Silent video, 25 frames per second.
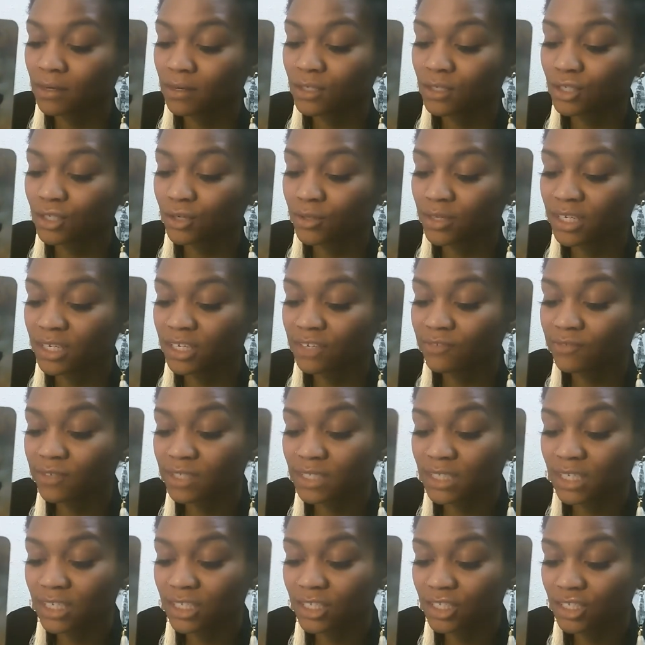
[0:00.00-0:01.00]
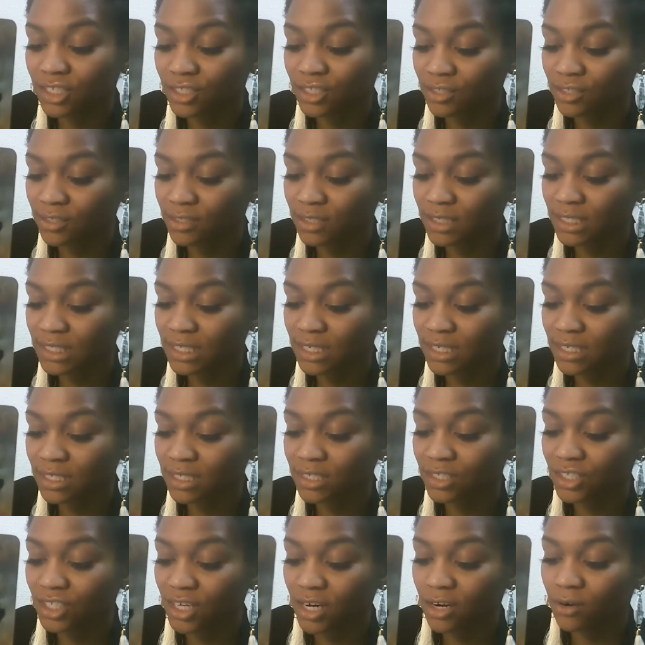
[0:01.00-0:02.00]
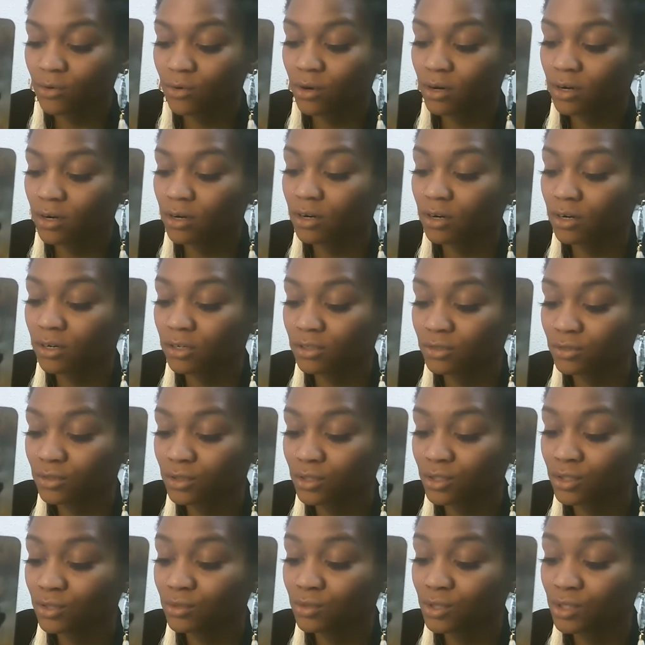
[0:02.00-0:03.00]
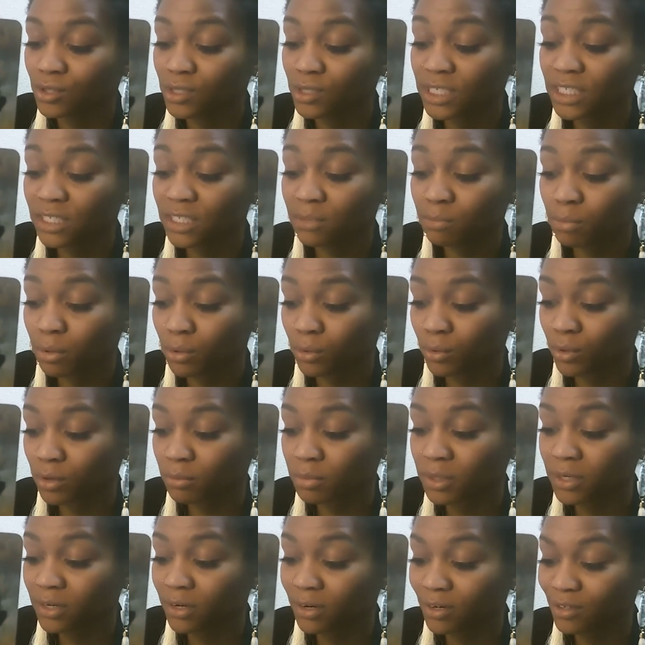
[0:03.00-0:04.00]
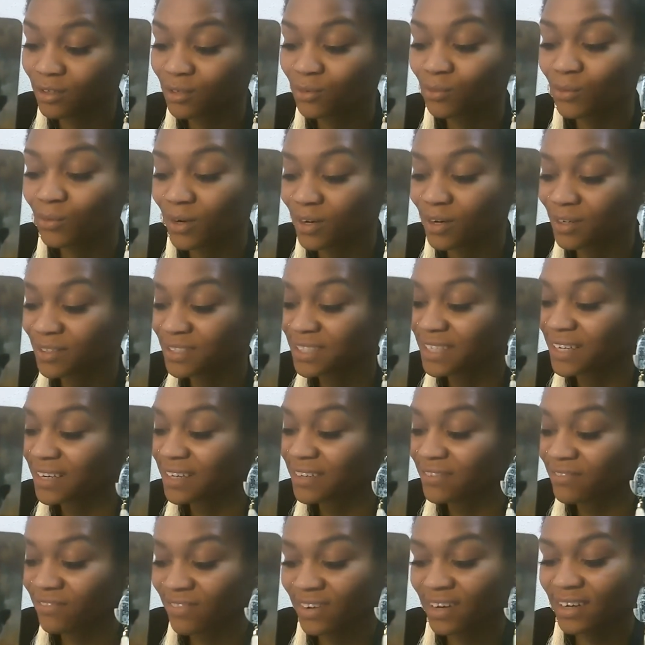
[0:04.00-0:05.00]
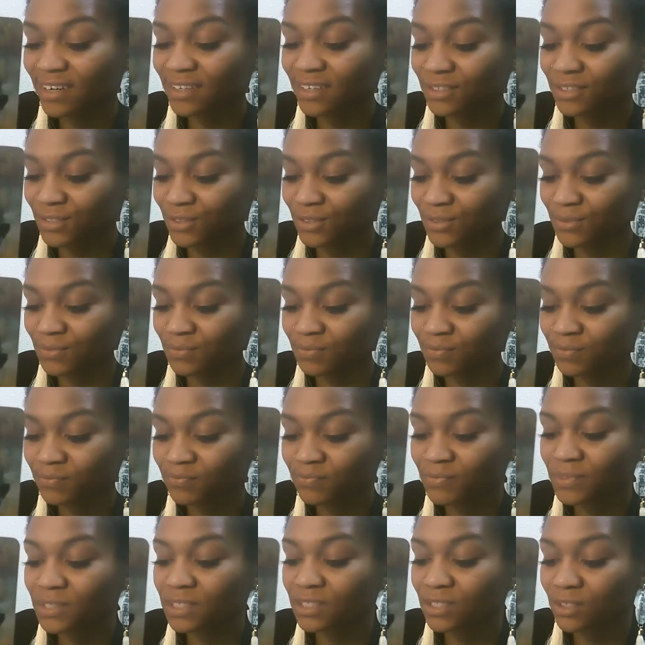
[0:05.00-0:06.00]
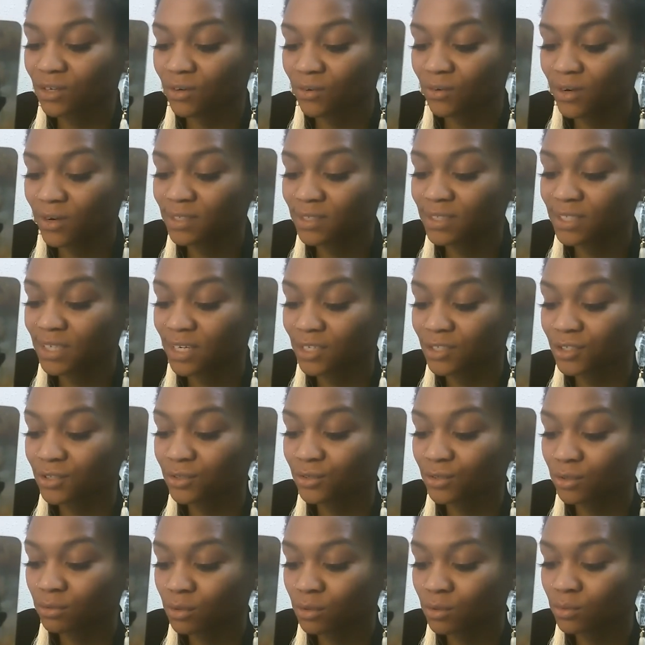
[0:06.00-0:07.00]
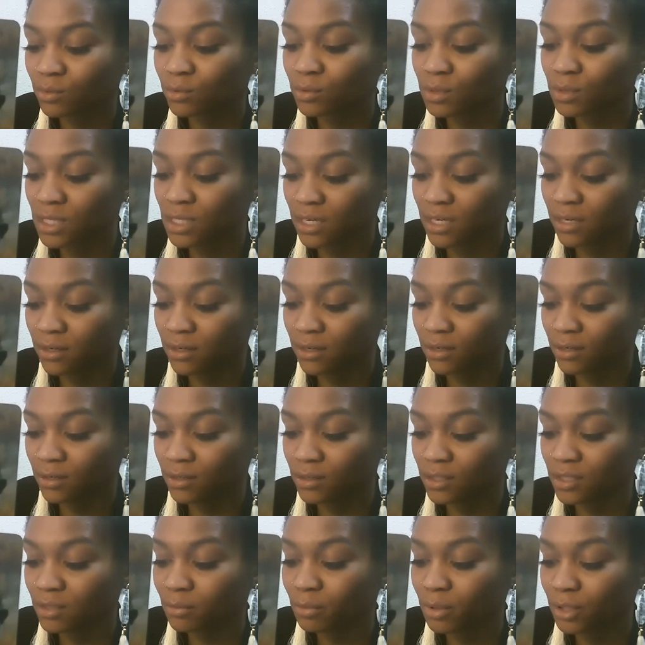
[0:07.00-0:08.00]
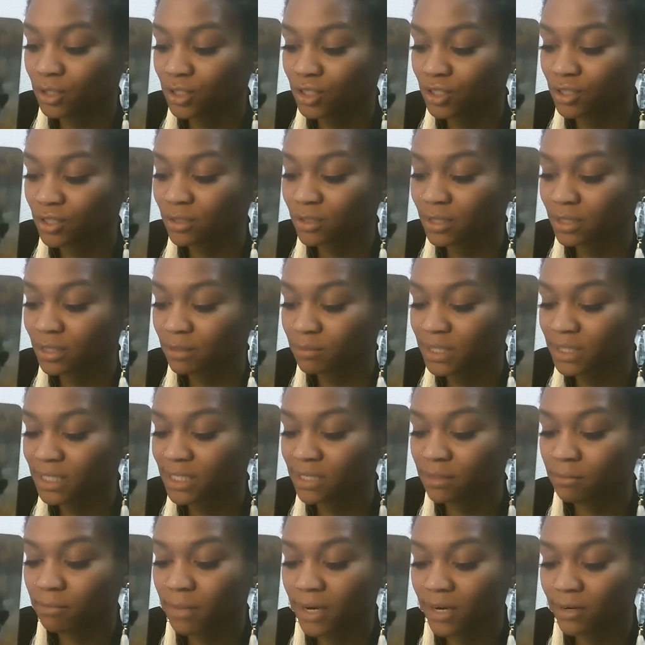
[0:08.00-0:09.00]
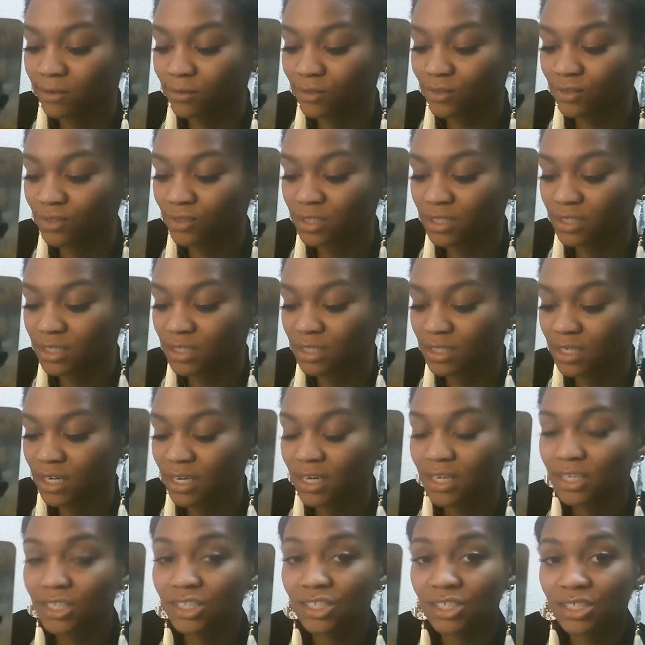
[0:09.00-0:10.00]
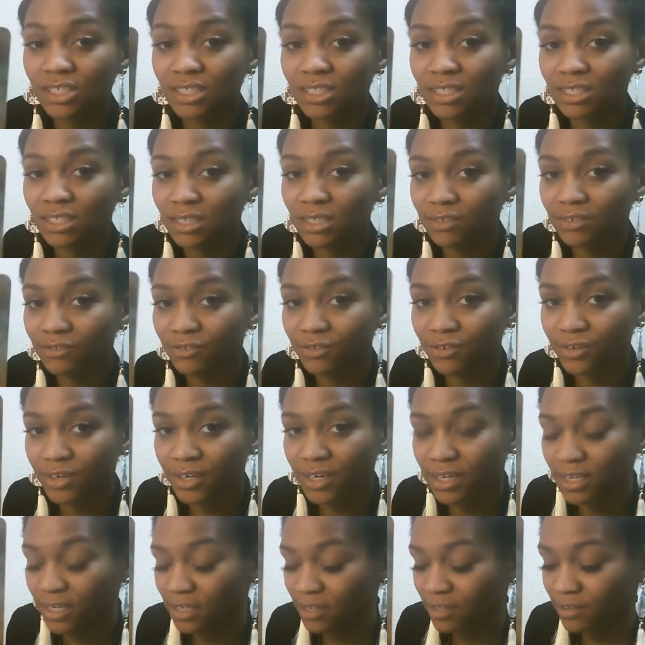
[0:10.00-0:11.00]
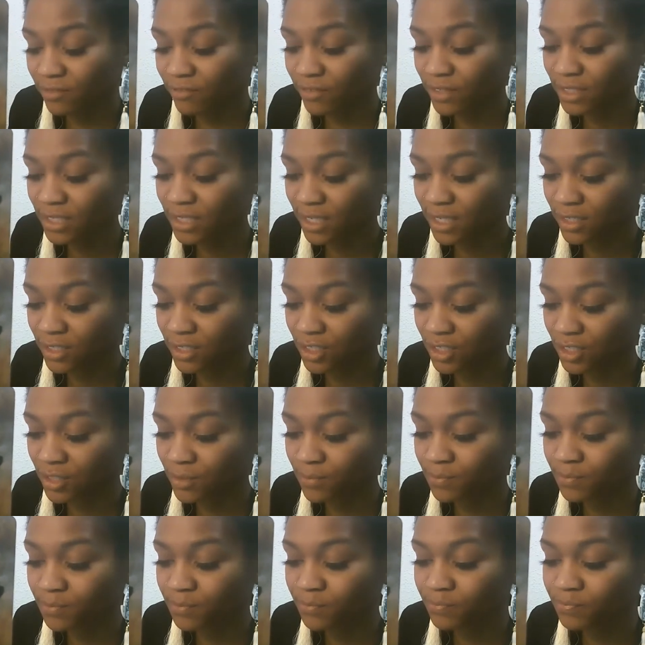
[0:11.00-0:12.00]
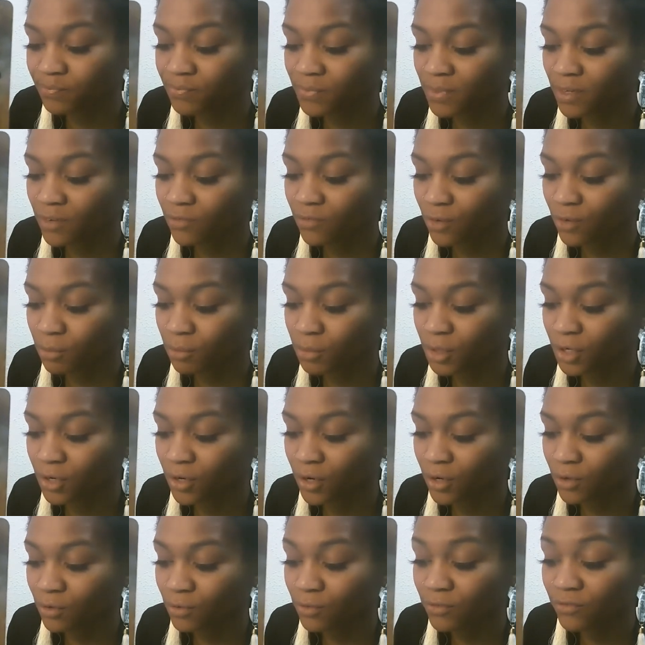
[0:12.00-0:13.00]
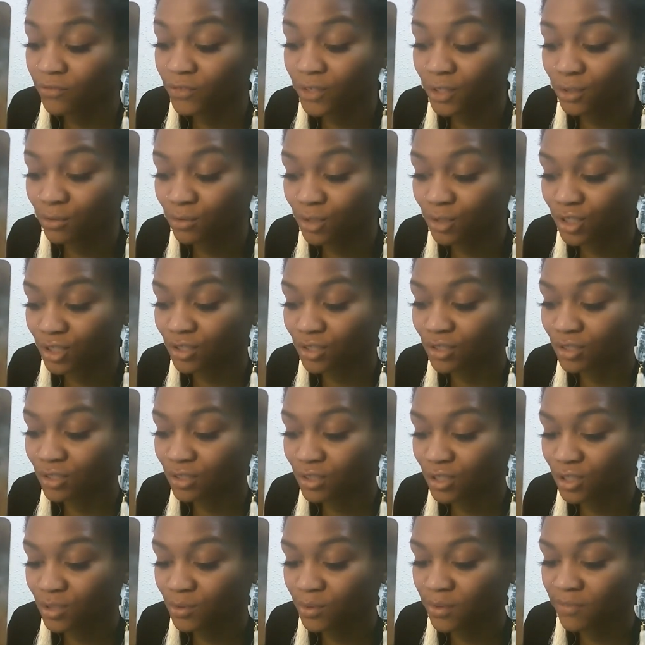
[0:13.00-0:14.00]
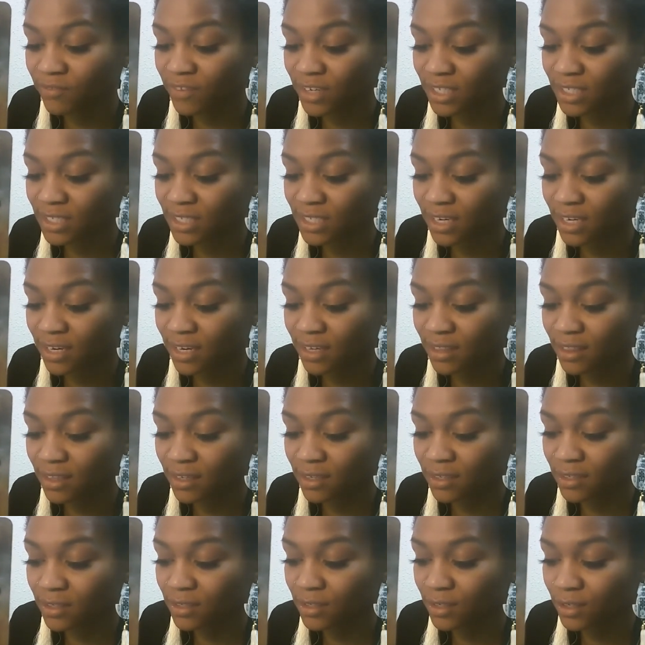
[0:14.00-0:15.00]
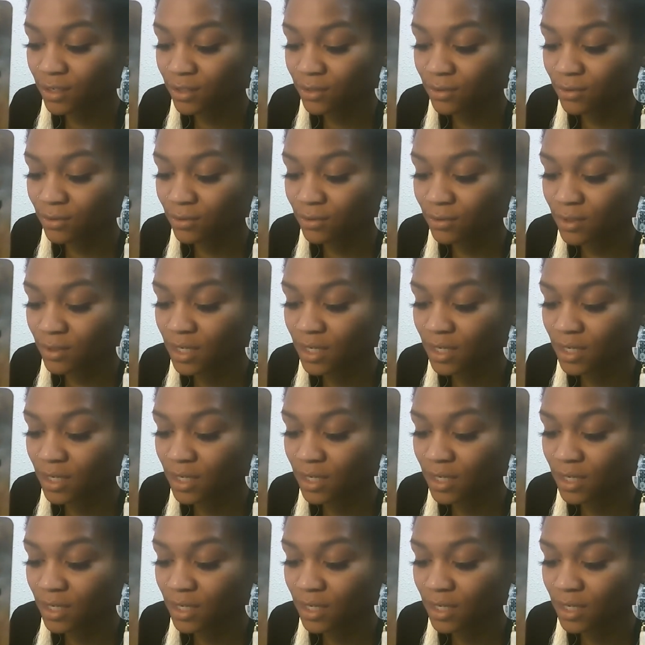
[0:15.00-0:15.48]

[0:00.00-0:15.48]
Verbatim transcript: So the invitation says the Jaguar calls you to explore beyond the walls that confine you, to go outside your normal routine, to push your limits and boundaries. She's delivering an invitation from your own future to investigate the unknown